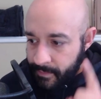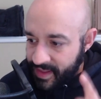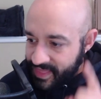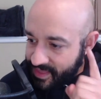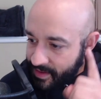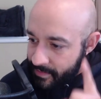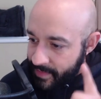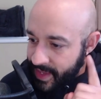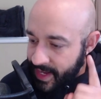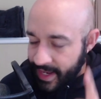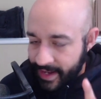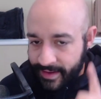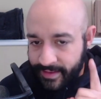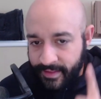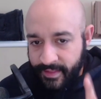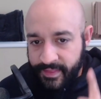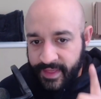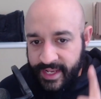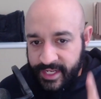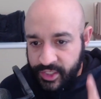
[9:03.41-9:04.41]
But the minute
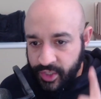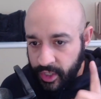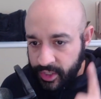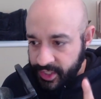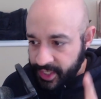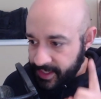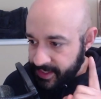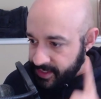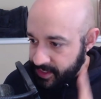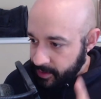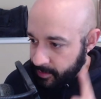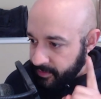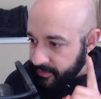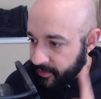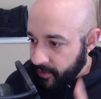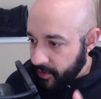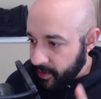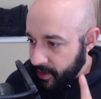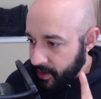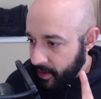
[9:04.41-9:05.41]
they start to
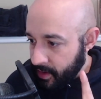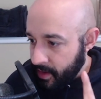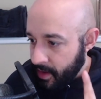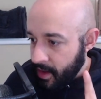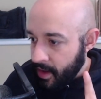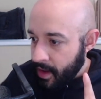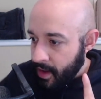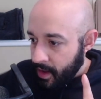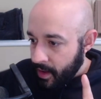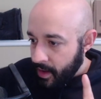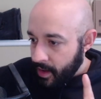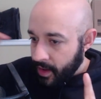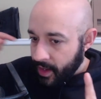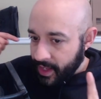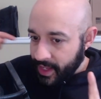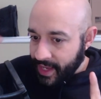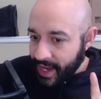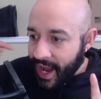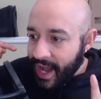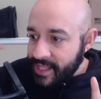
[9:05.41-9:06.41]
subvert
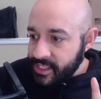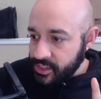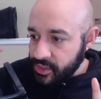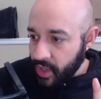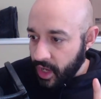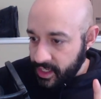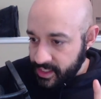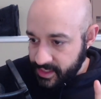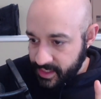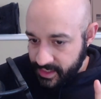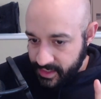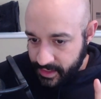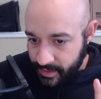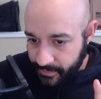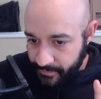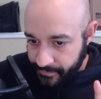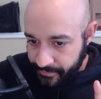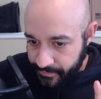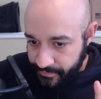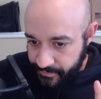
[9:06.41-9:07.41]
God's law
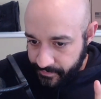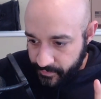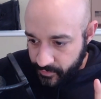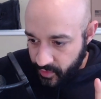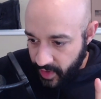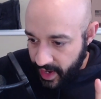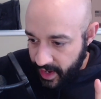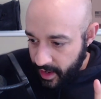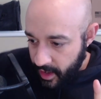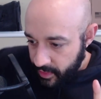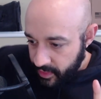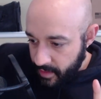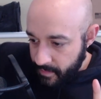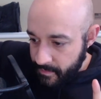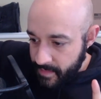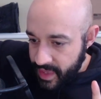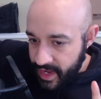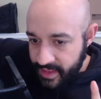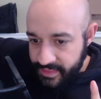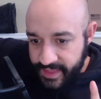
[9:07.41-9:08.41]
system, right? The
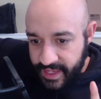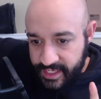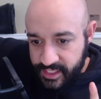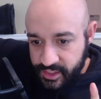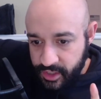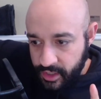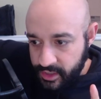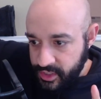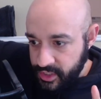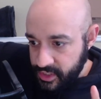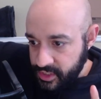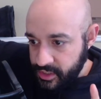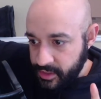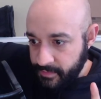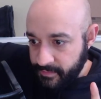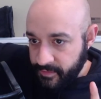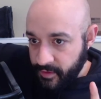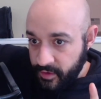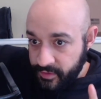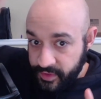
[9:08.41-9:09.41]
minute they start to
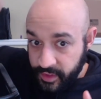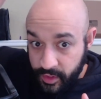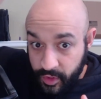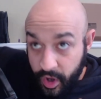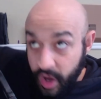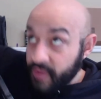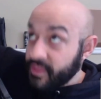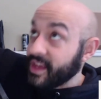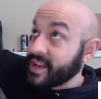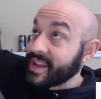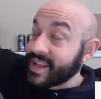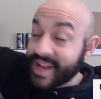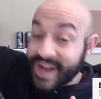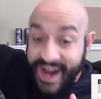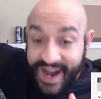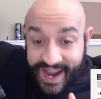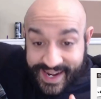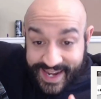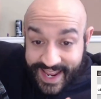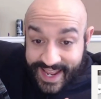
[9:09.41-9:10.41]
subvert the law that
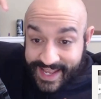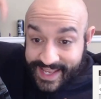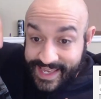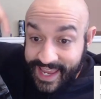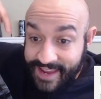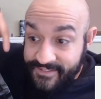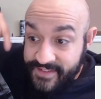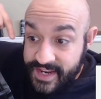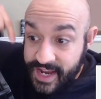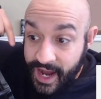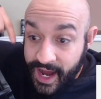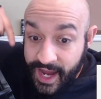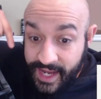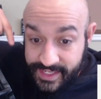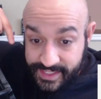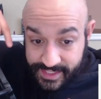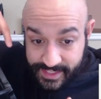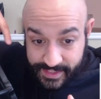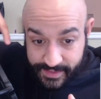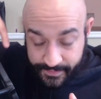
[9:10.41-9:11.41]
God gave to
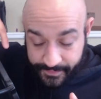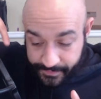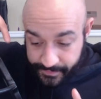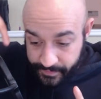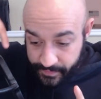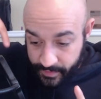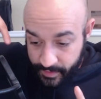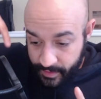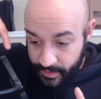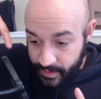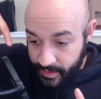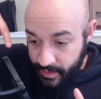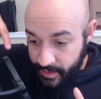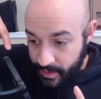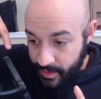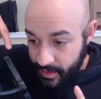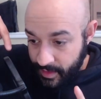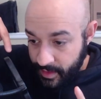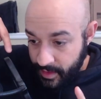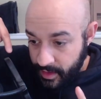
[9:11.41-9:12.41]
us,
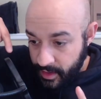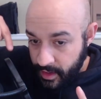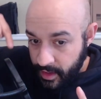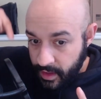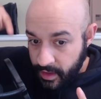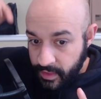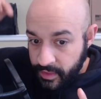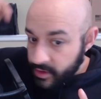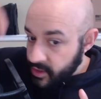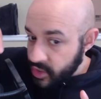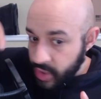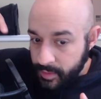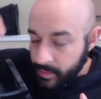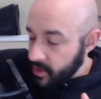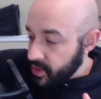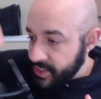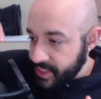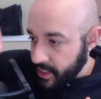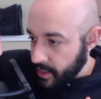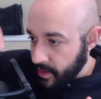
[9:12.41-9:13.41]
there's no
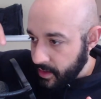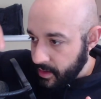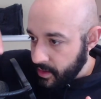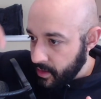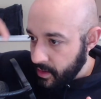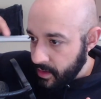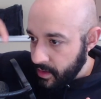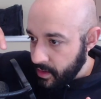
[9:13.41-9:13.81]
mercy.